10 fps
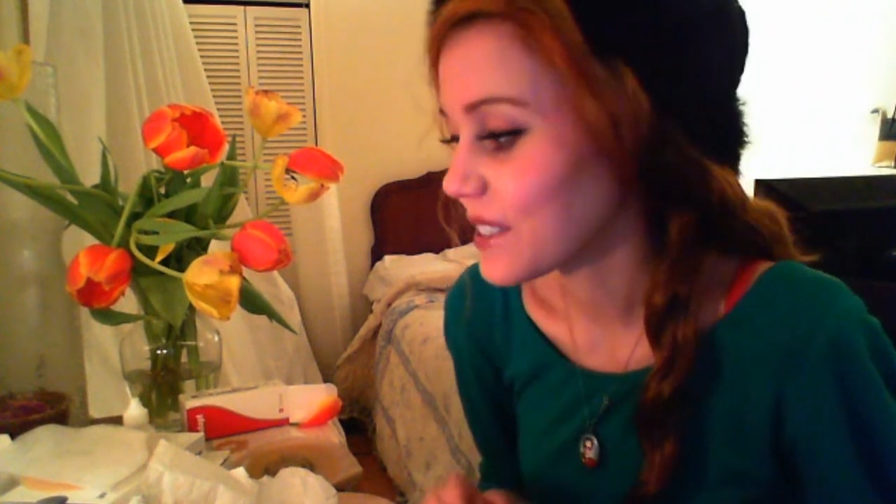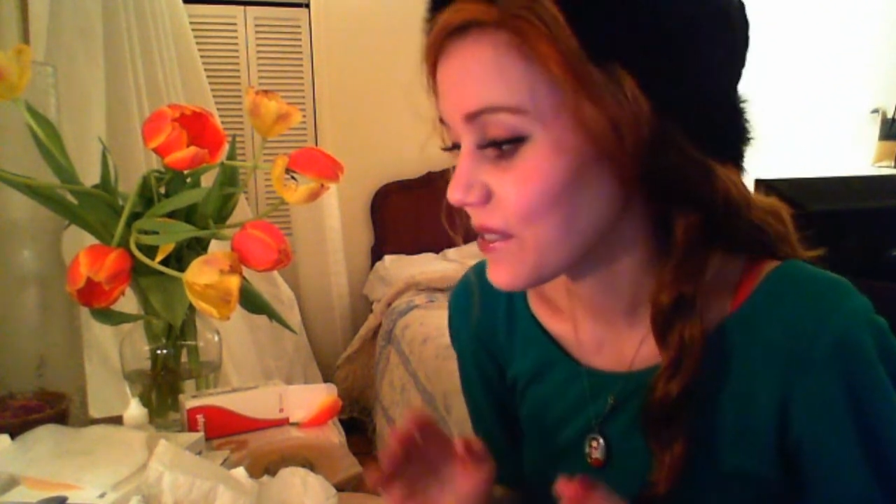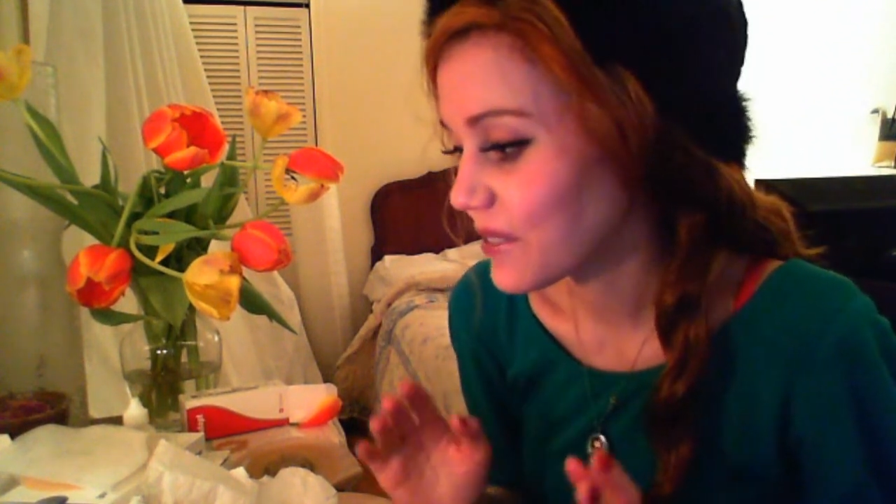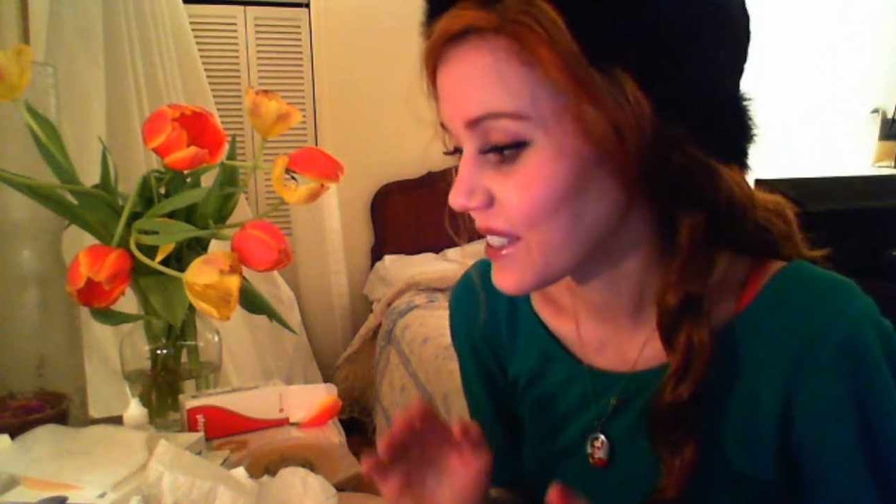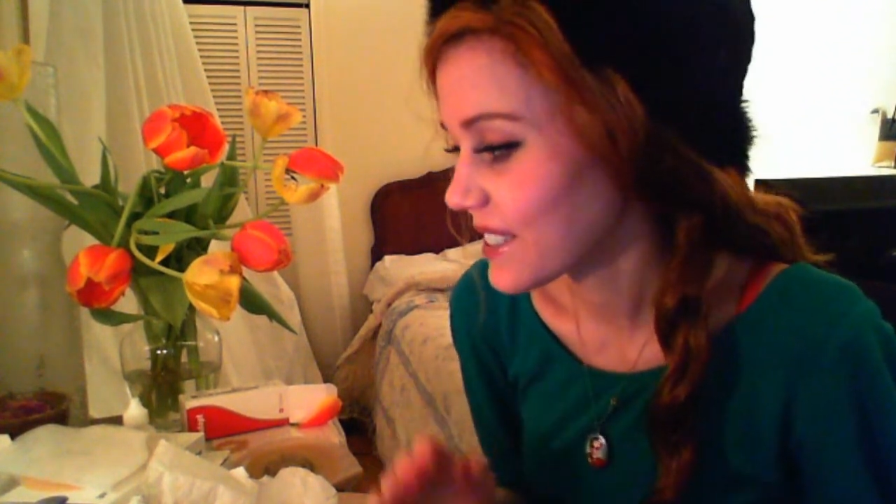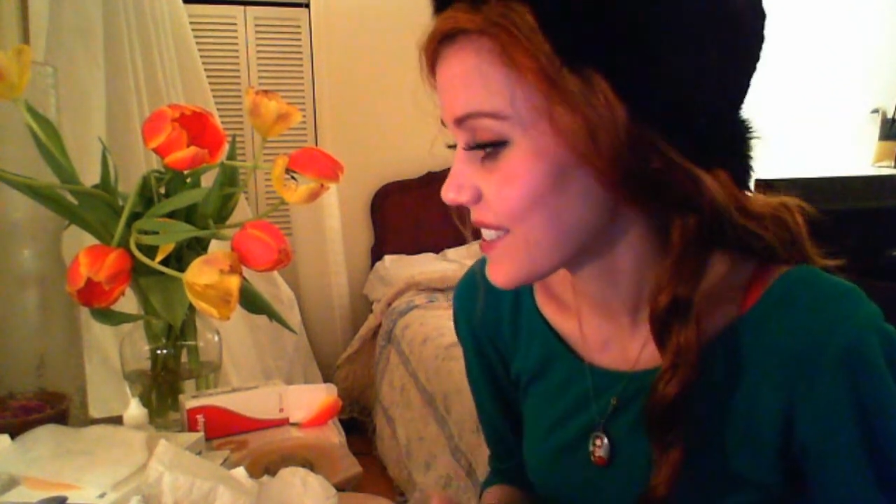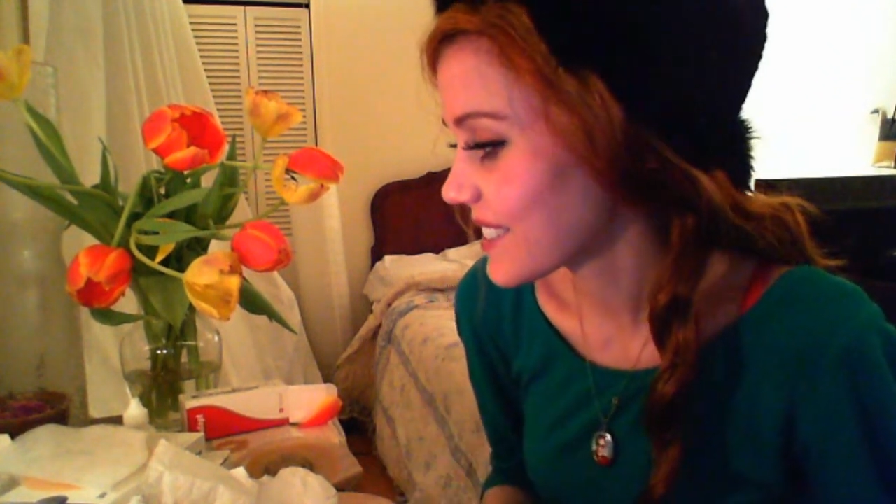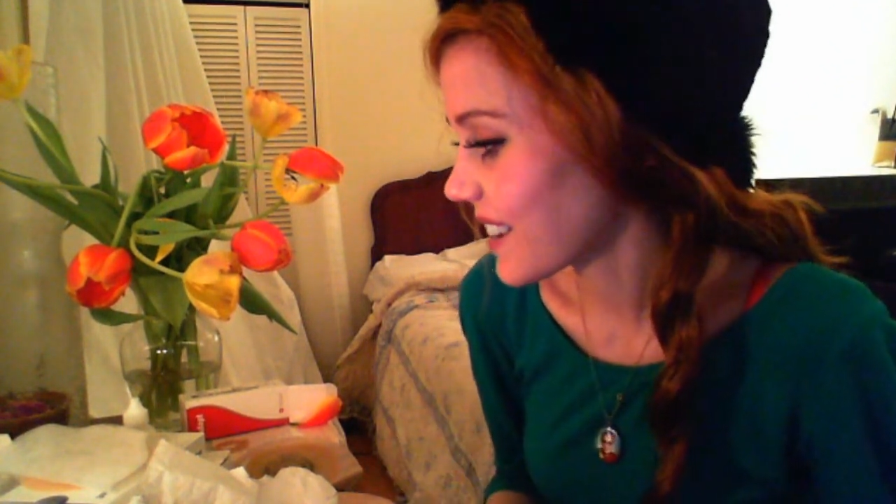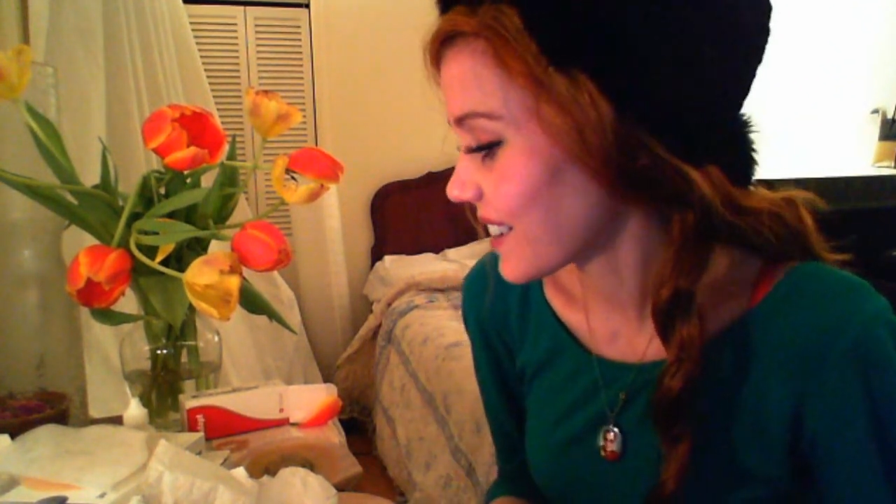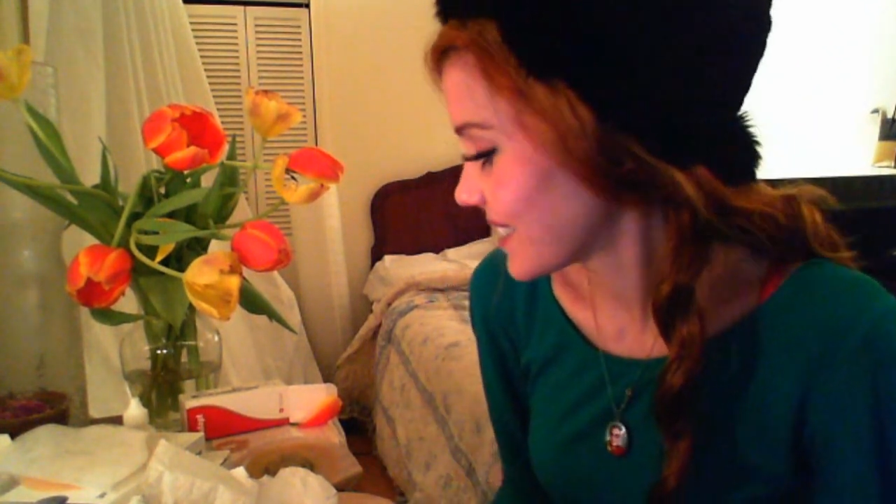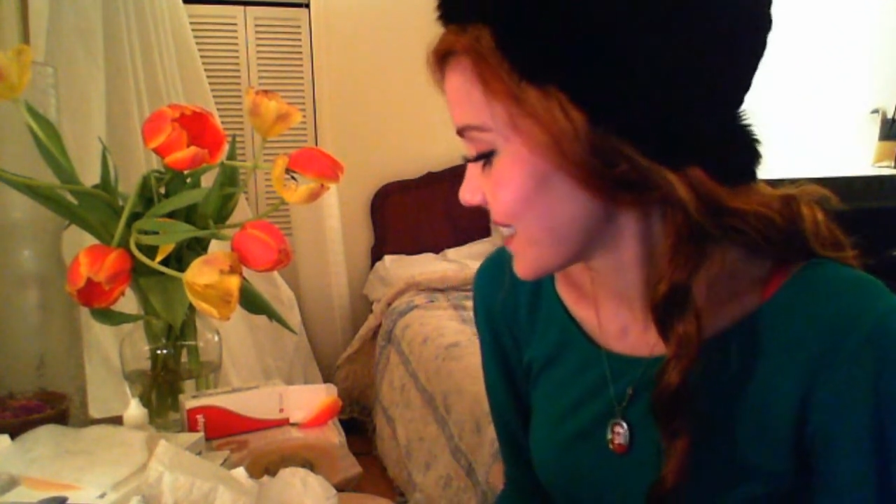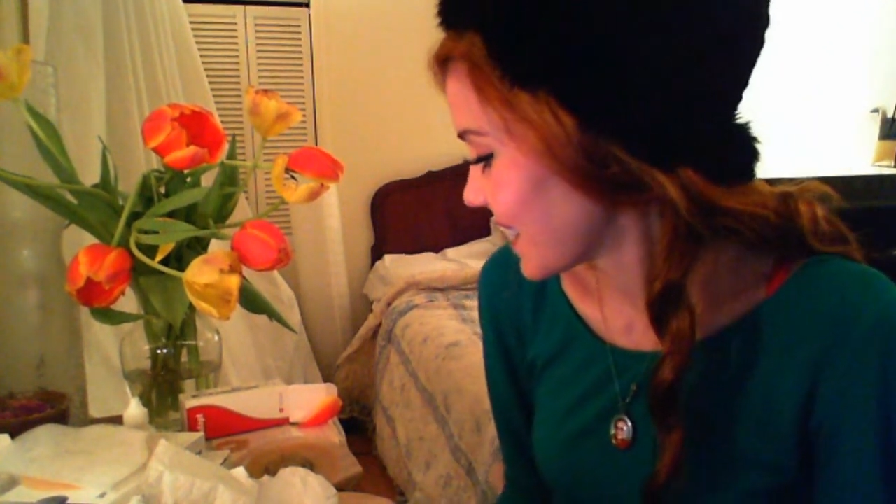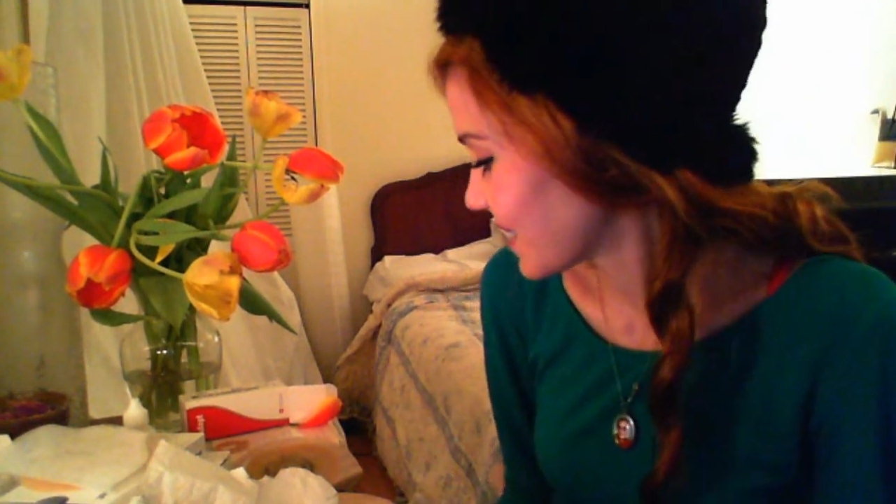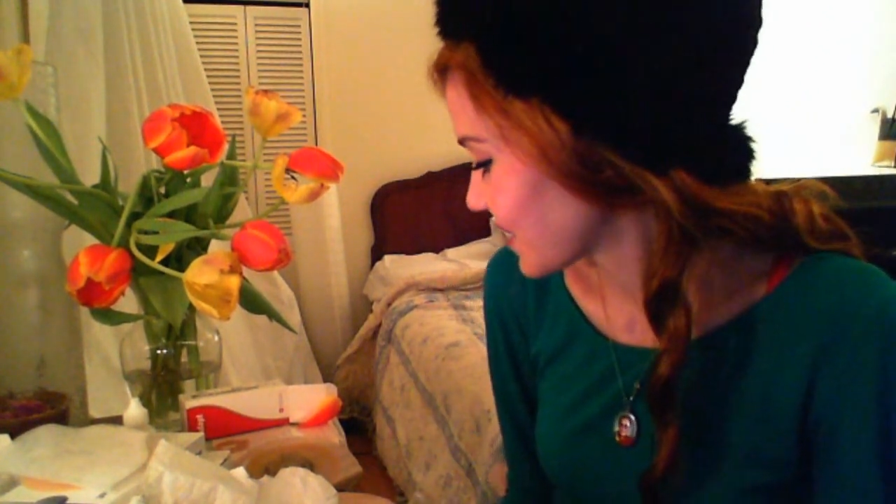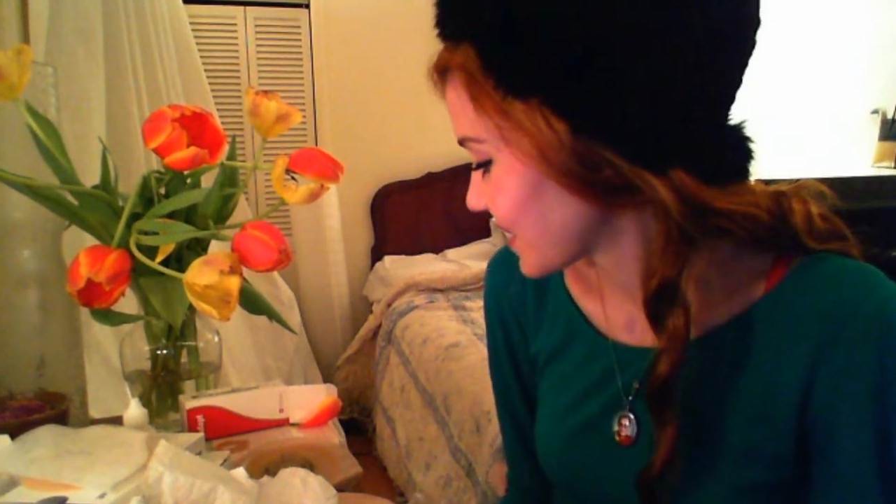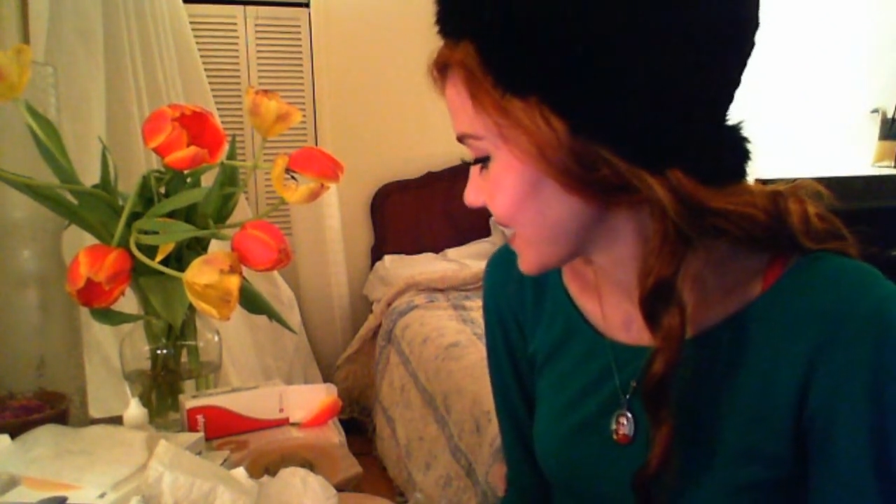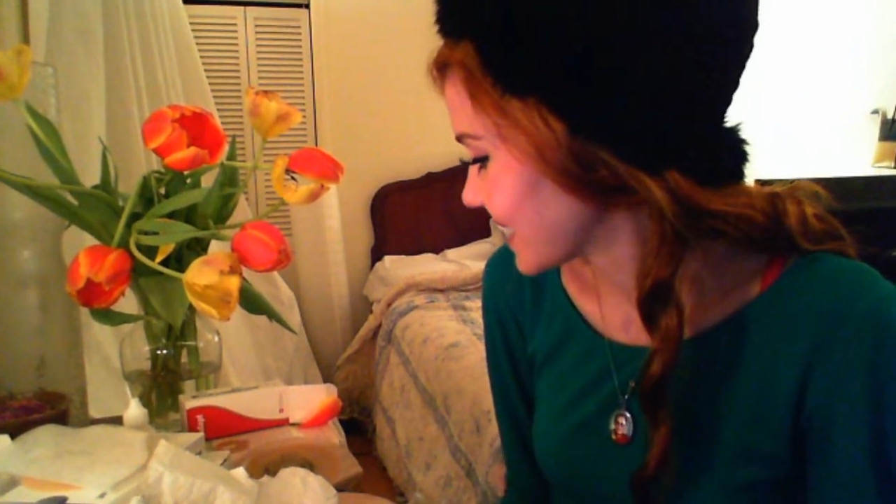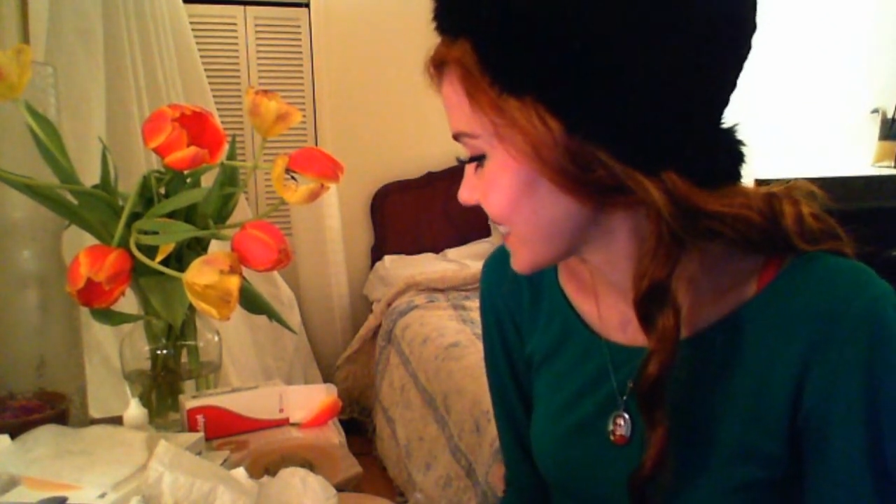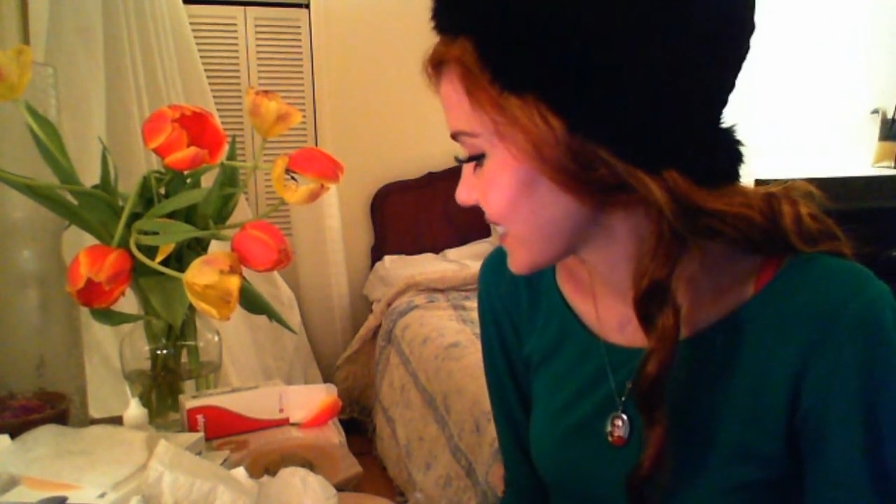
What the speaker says: first starting out with this,